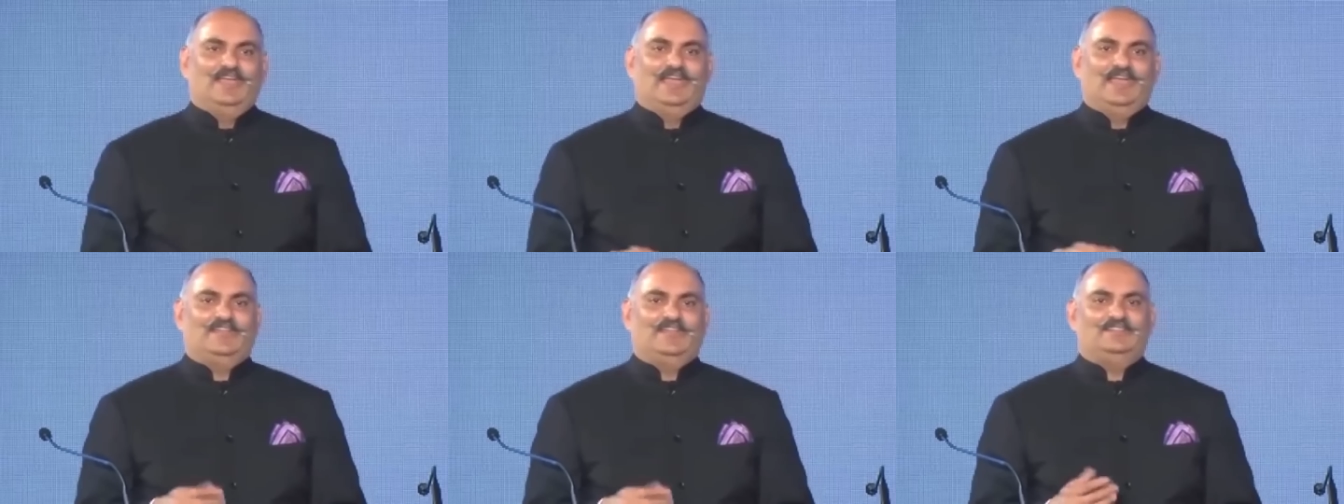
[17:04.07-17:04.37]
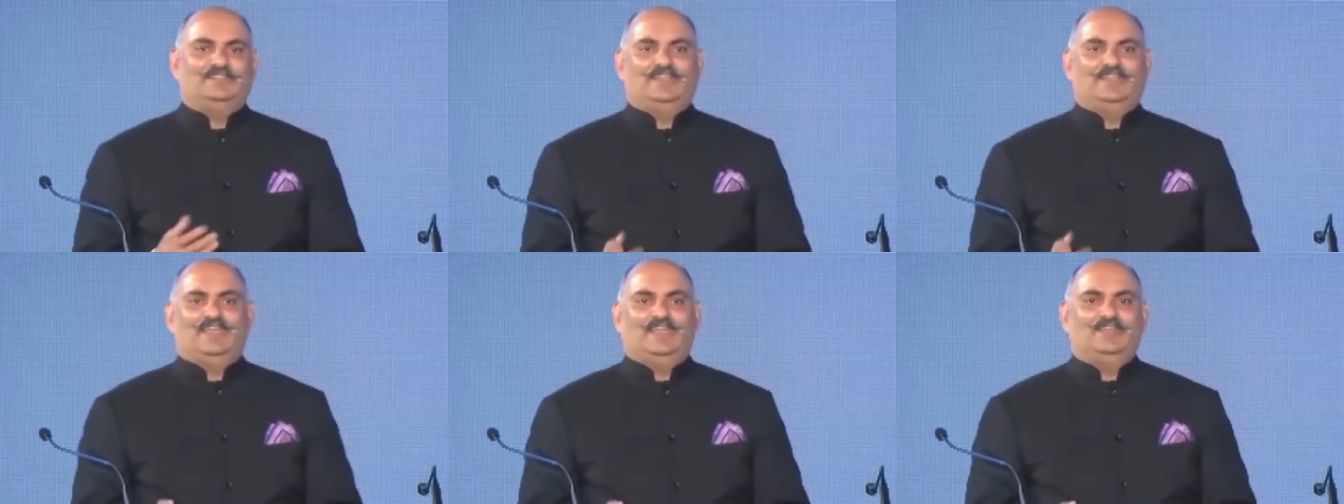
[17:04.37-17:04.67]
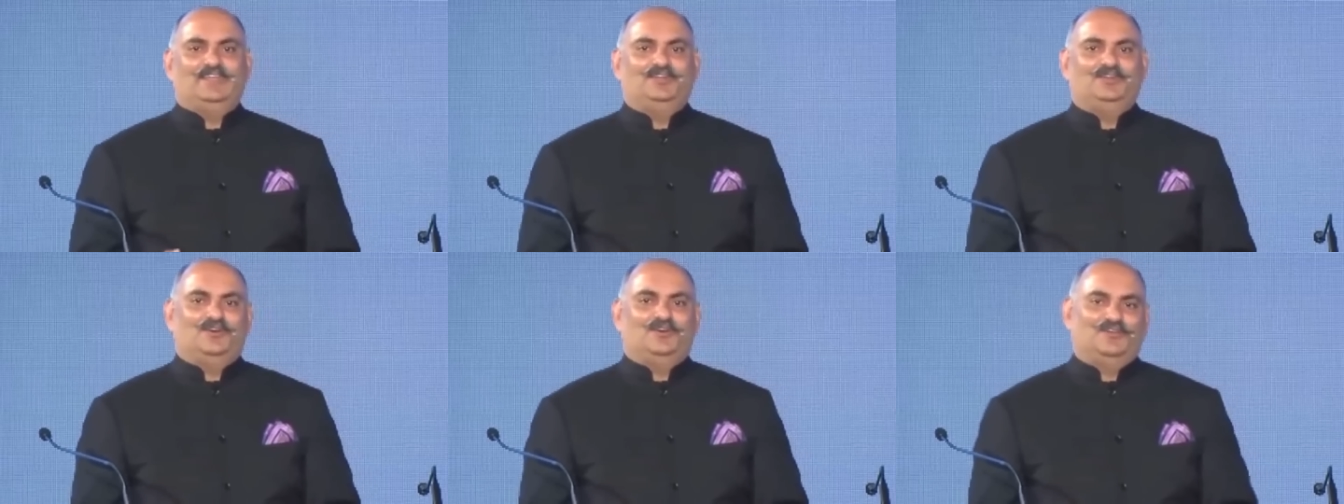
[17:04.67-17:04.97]
at the
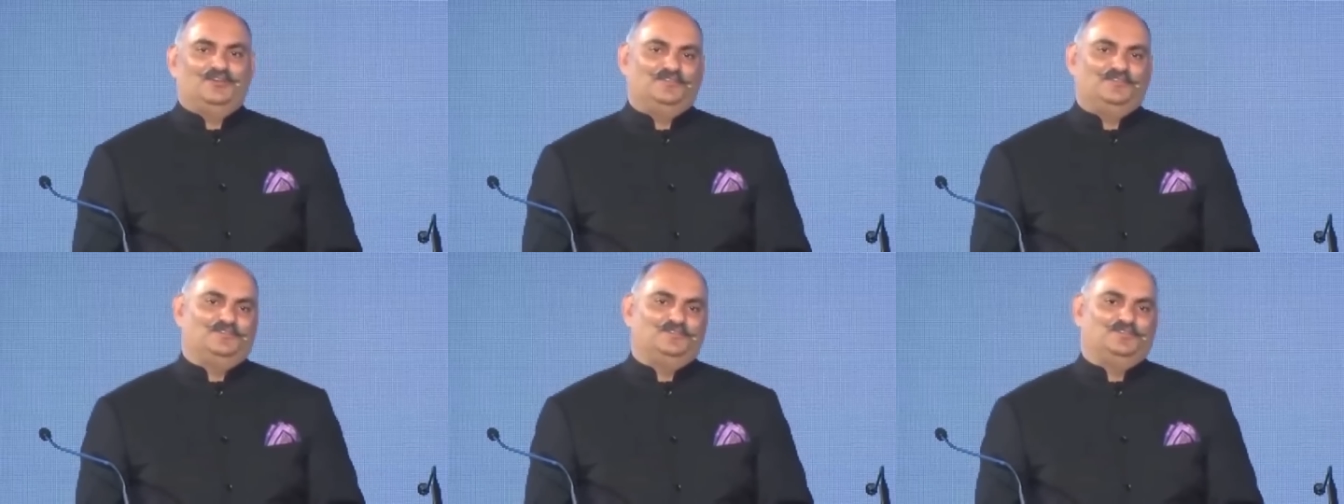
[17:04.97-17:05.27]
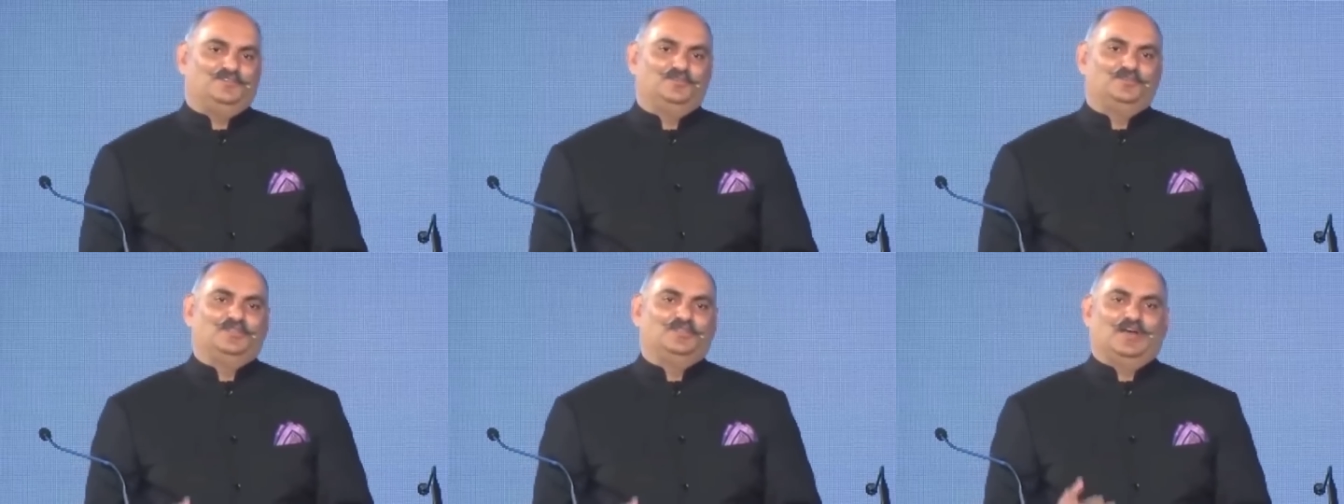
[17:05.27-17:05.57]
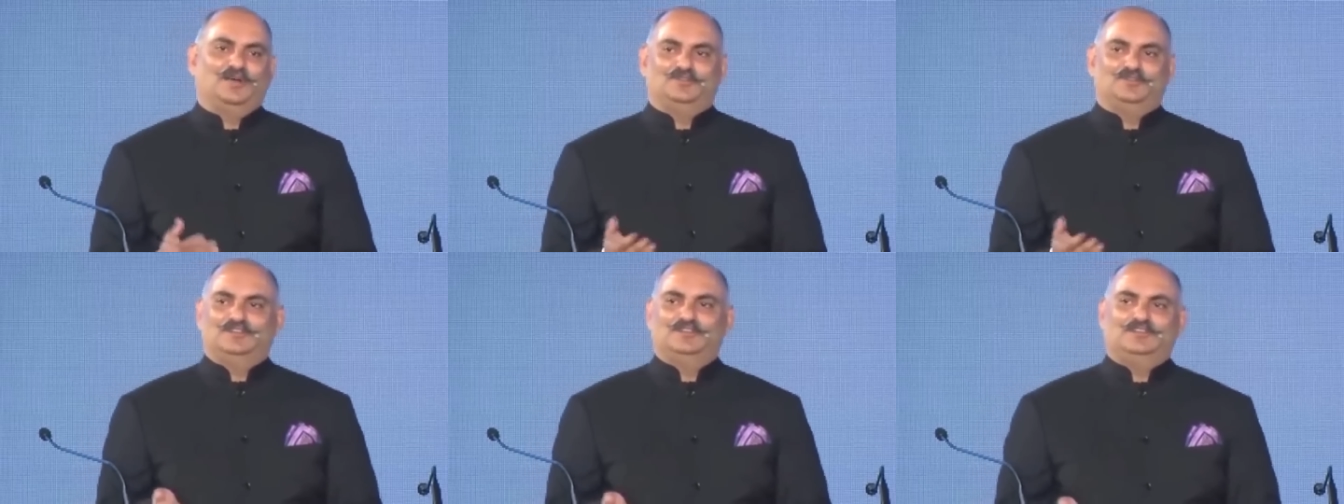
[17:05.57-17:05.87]
end of
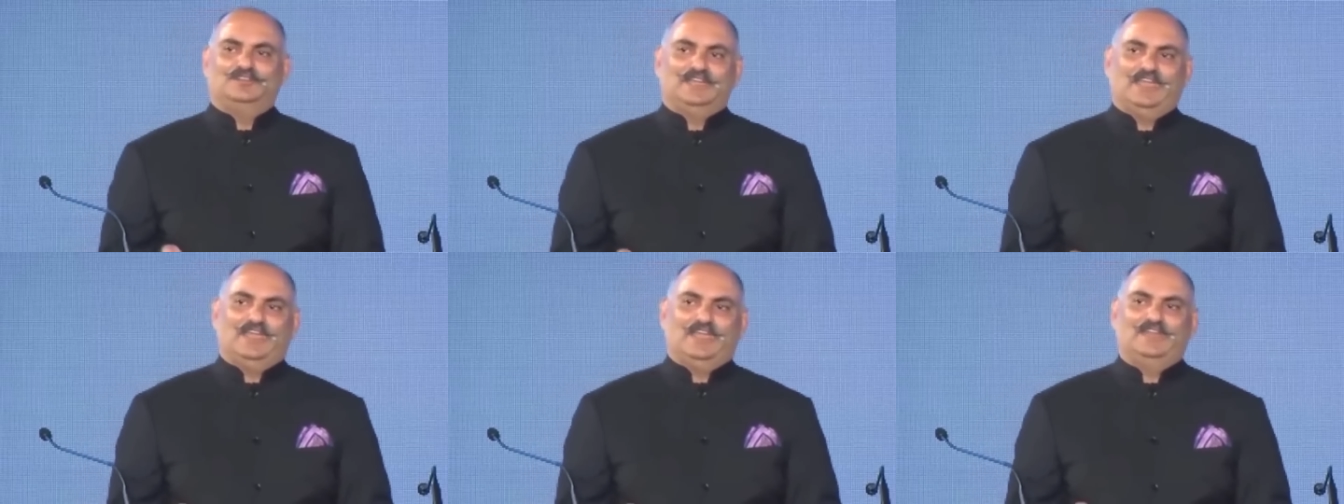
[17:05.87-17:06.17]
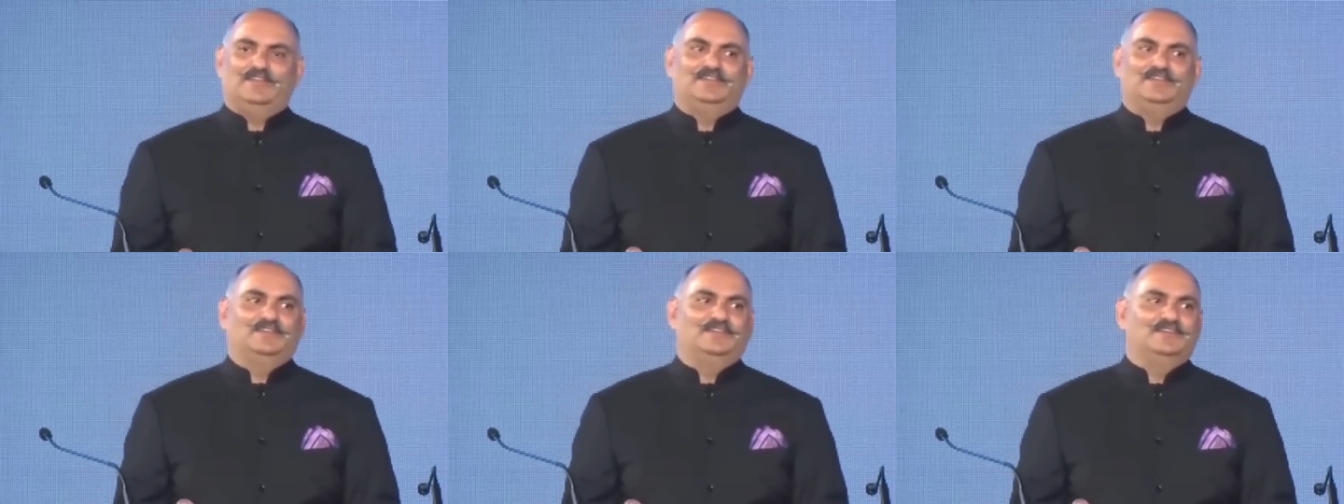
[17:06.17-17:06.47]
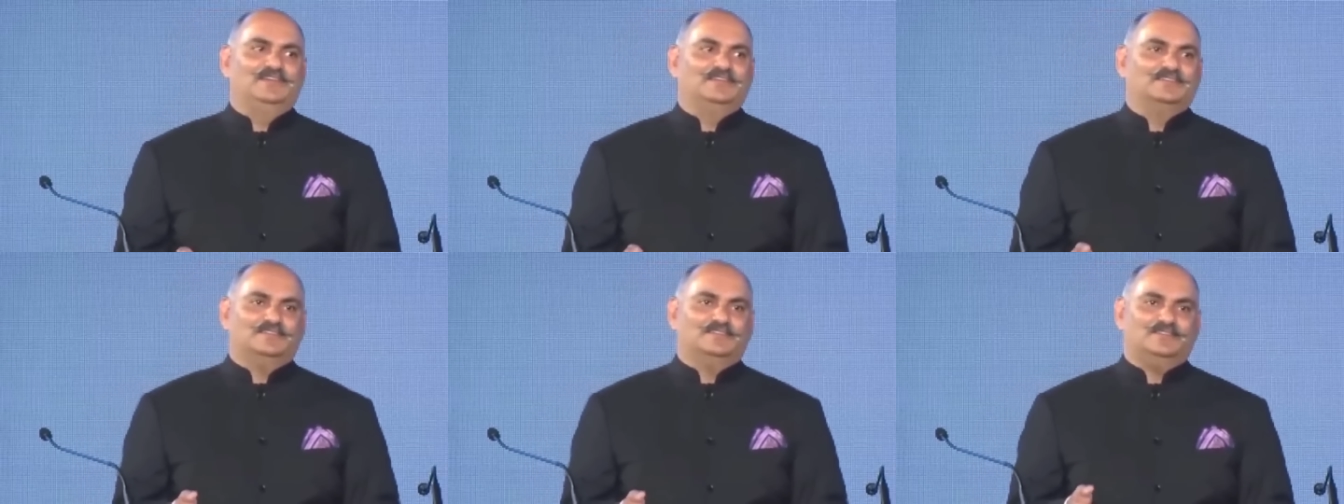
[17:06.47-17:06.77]
2010